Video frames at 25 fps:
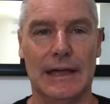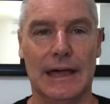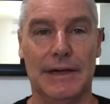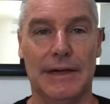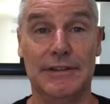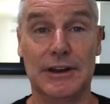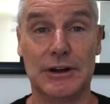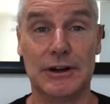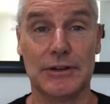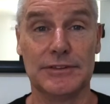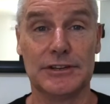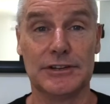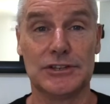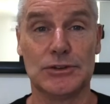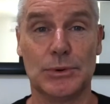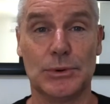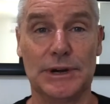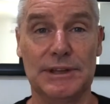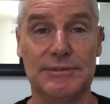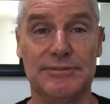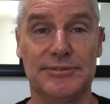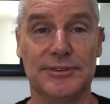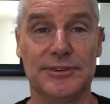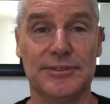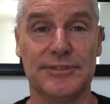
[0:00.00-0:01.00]
And then on the
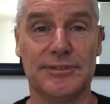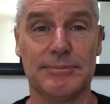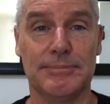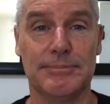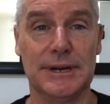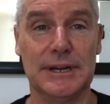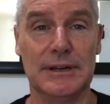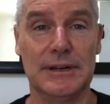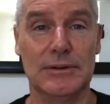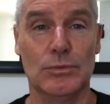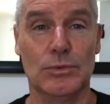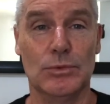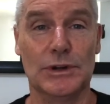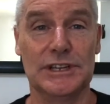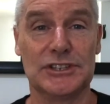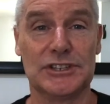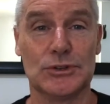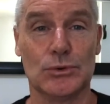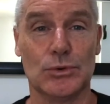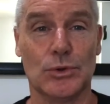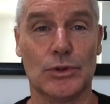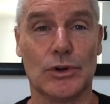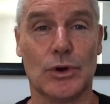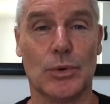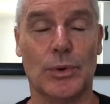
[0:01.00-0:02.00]
25th minute, we
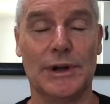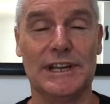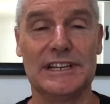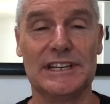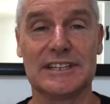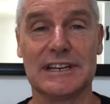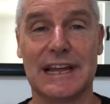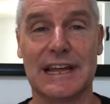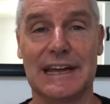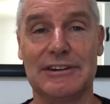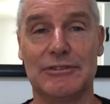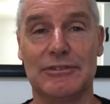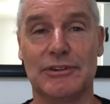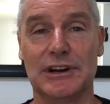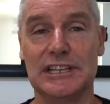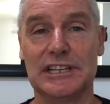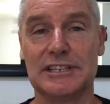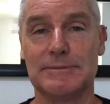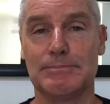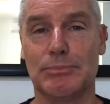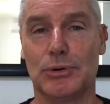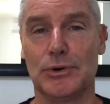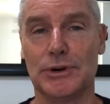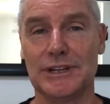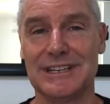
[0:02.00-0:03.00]
saw the Queensland
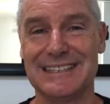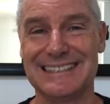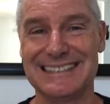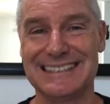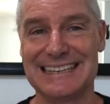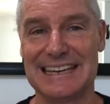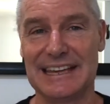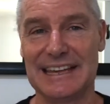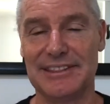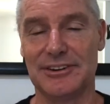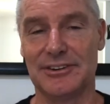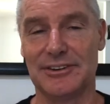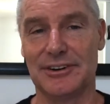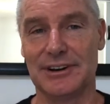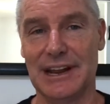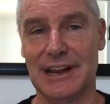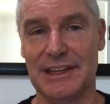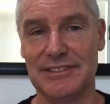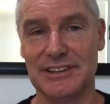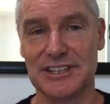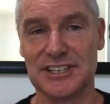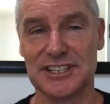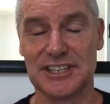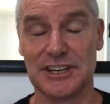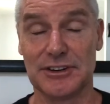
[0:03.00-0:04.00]
Reds putting together
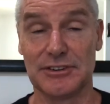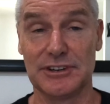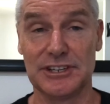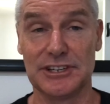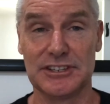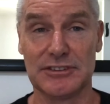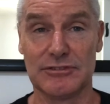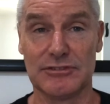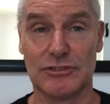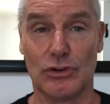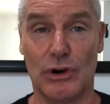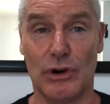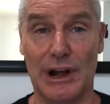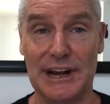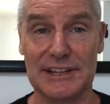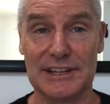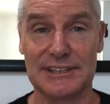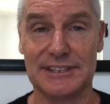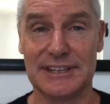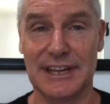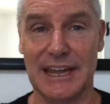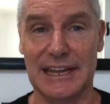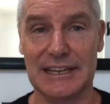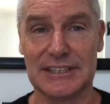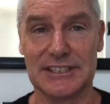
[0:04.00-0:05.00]
another series of great
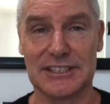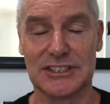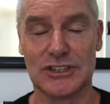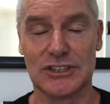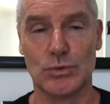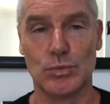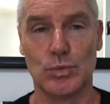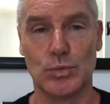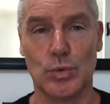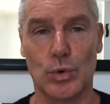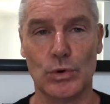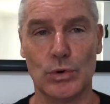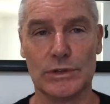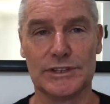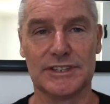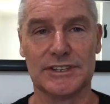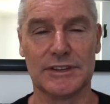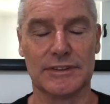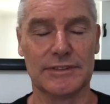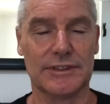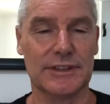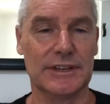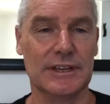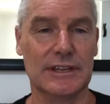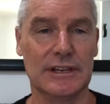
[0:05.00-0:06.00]
attacks
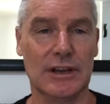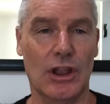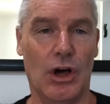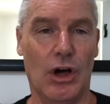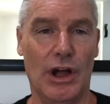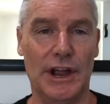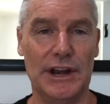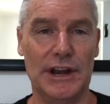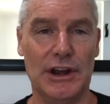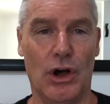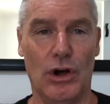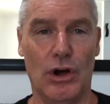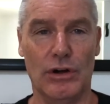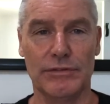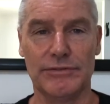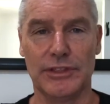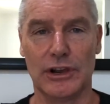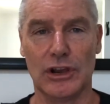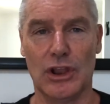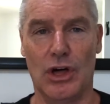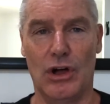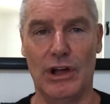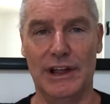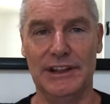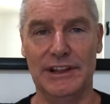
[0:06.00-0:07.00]
towards the line of the
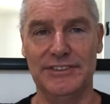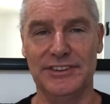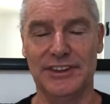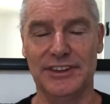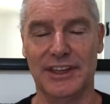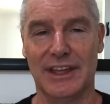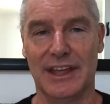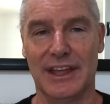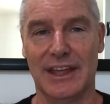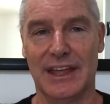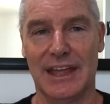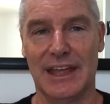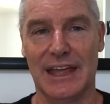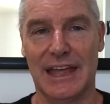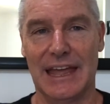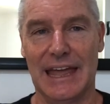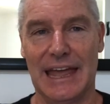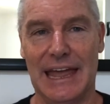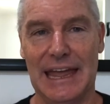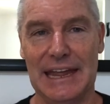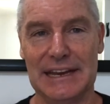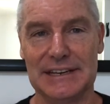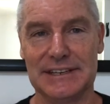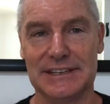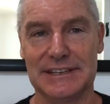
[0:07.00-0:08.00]
Lions.
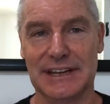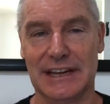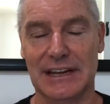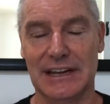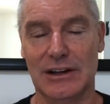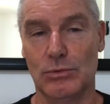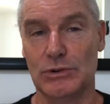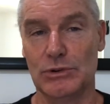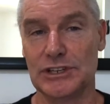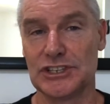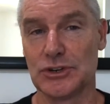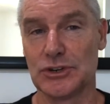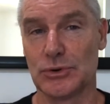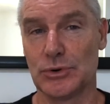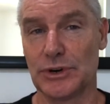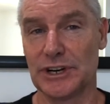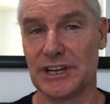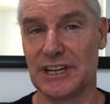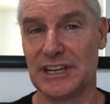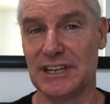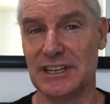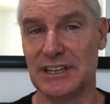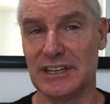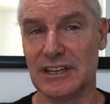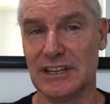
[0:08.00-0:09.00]
And we saw a
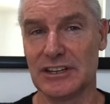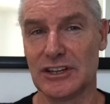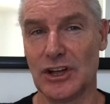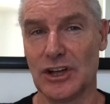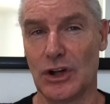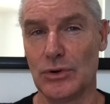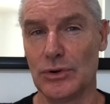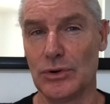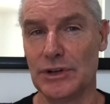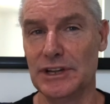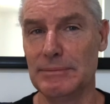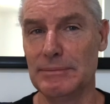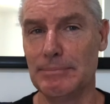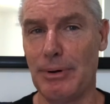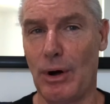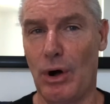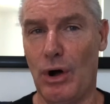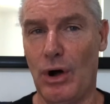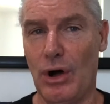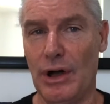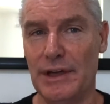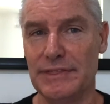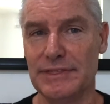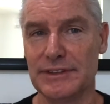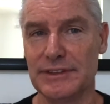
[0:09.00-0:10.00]
kick go in
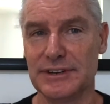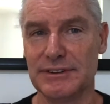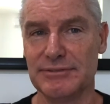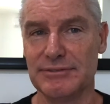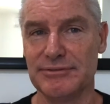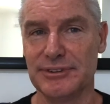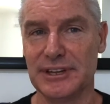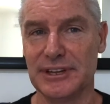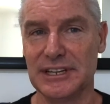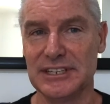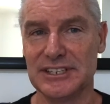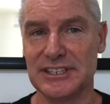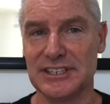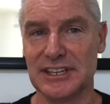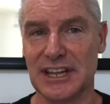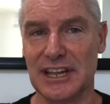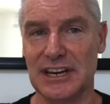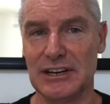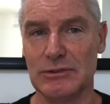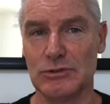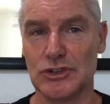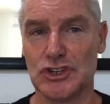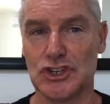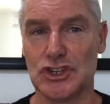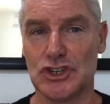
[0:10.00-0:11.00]
behind the defence,
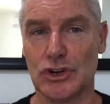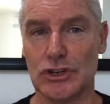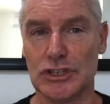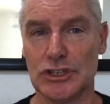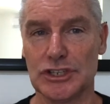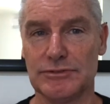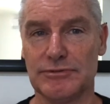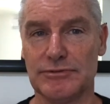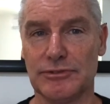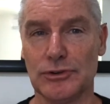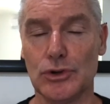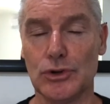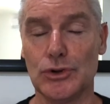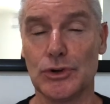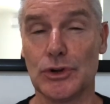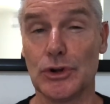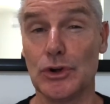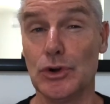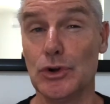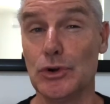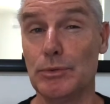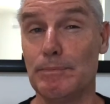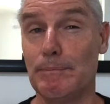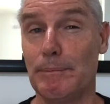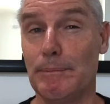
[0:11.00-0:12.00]
and it was Josh
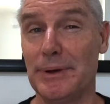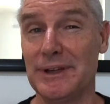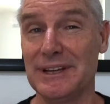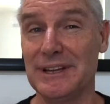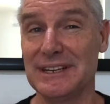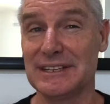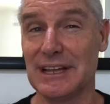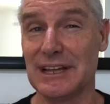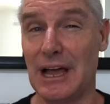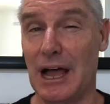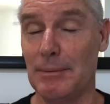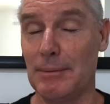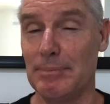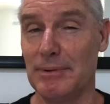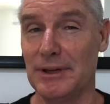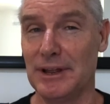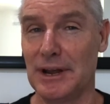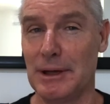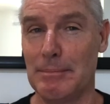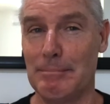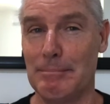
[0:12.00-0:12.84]
Fluke who picked up an